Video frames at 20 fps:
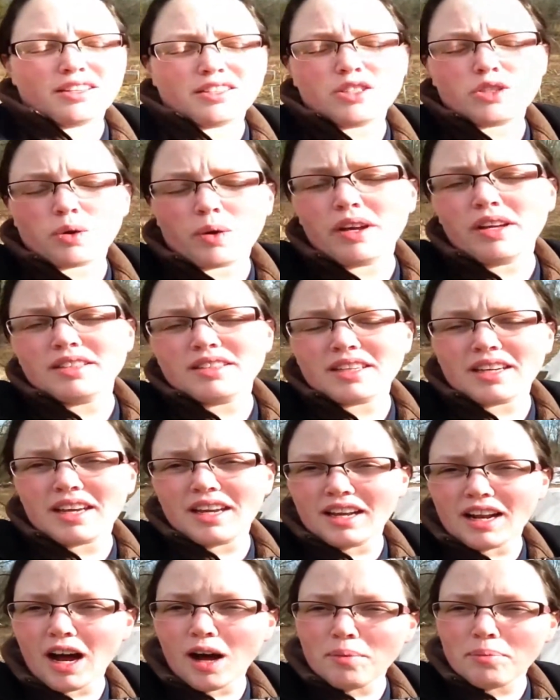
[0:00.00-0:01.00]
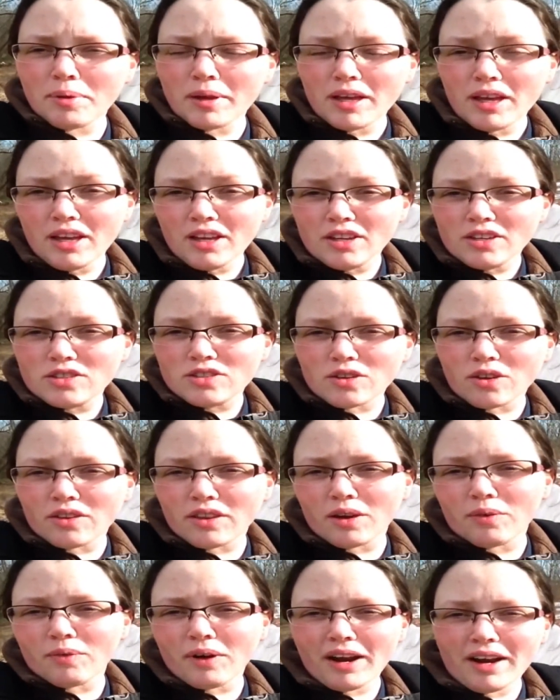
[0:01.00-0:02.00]
the heat inside of them
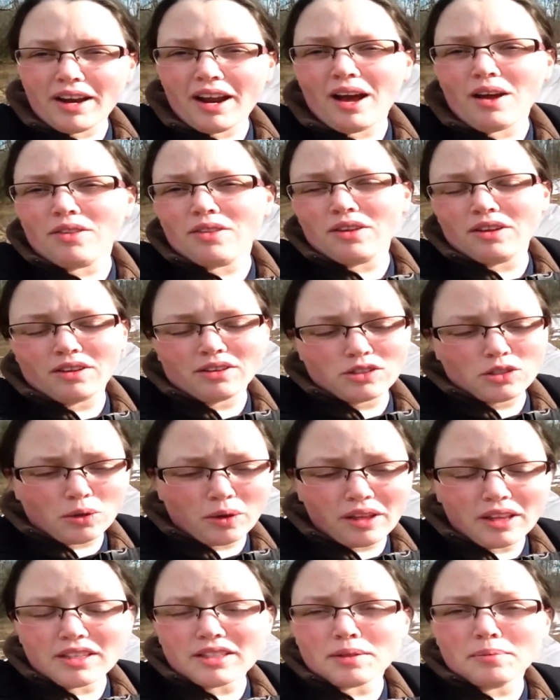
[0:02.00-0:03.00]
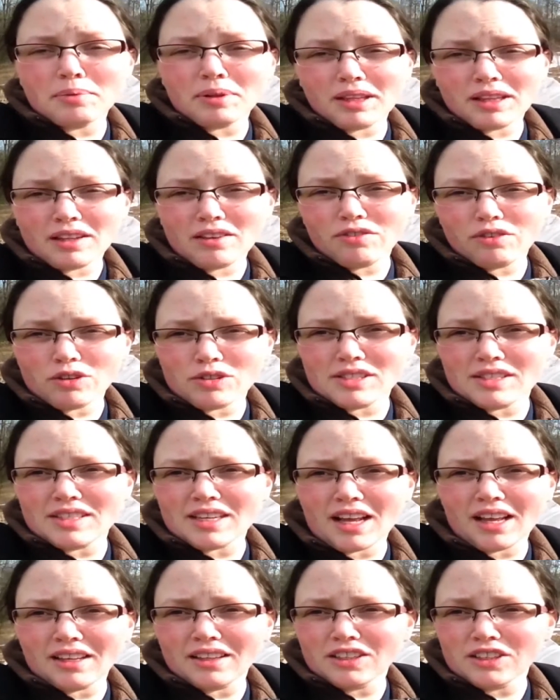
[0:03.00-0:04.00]
and allow for the
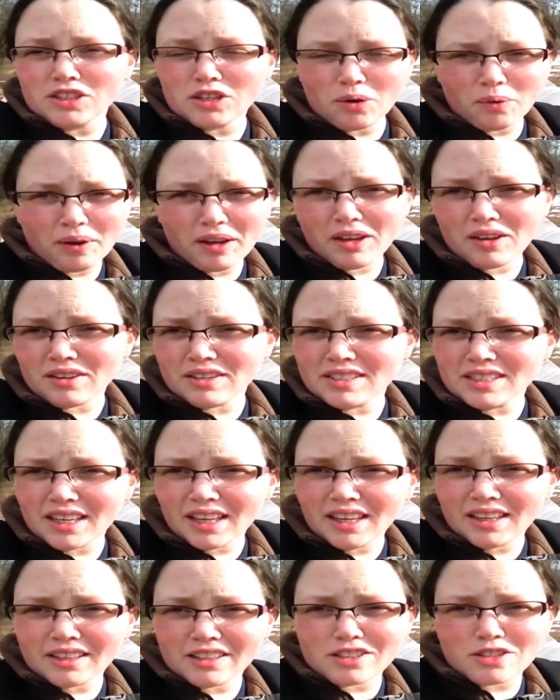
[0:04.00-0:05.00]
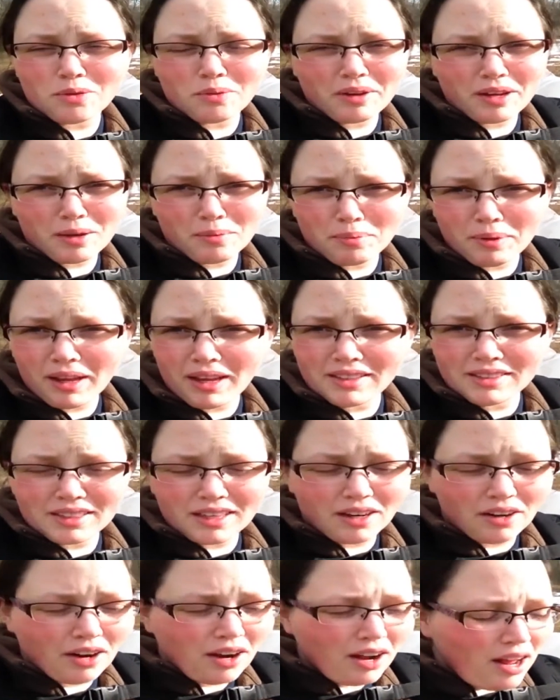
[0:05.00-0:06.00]
soil to heat up, so that right
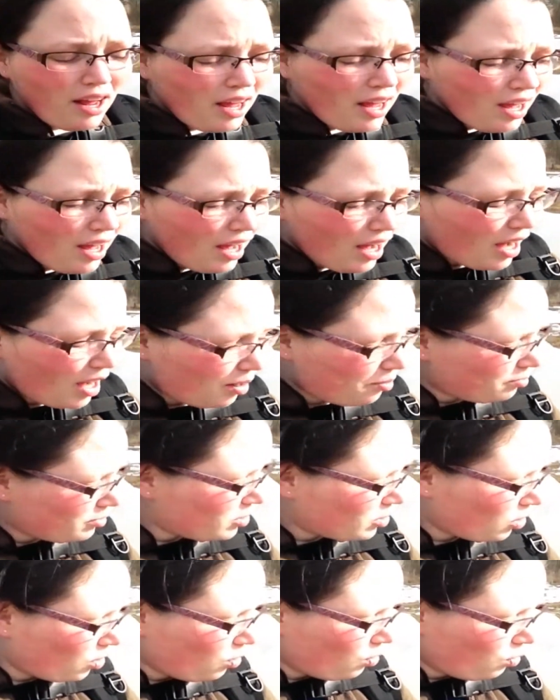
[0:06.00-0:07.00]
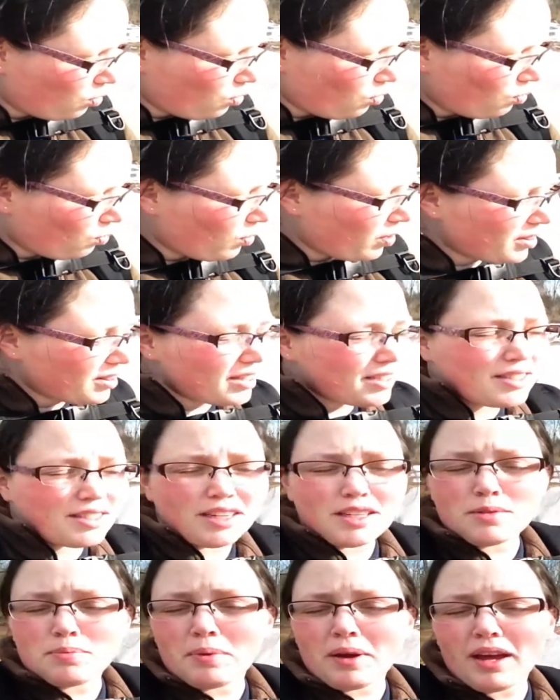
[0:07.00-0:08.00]
now the soil is completely frozen solid. There's
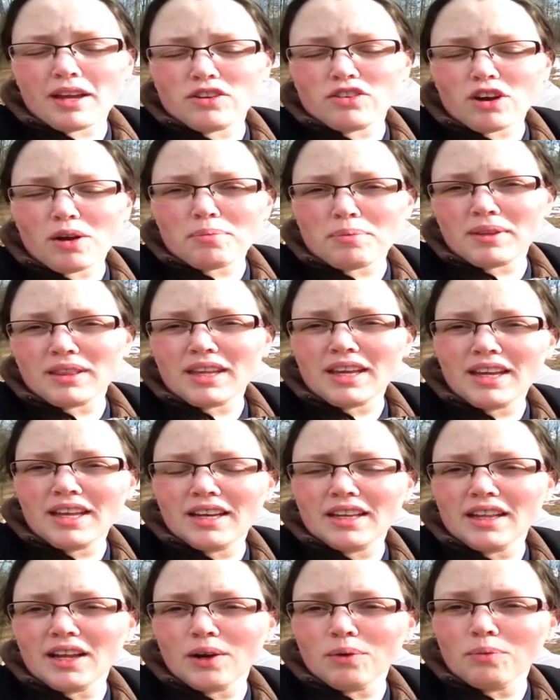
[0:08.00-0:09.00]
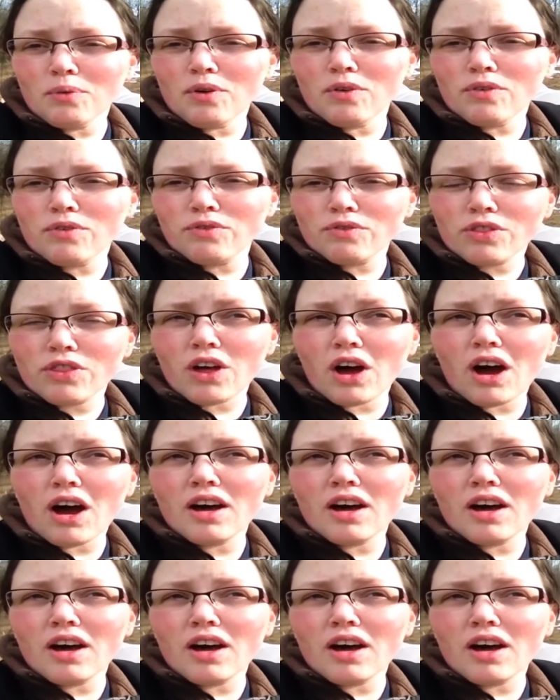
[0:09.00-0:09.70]
no way you can till it, there's no way you can plant in it.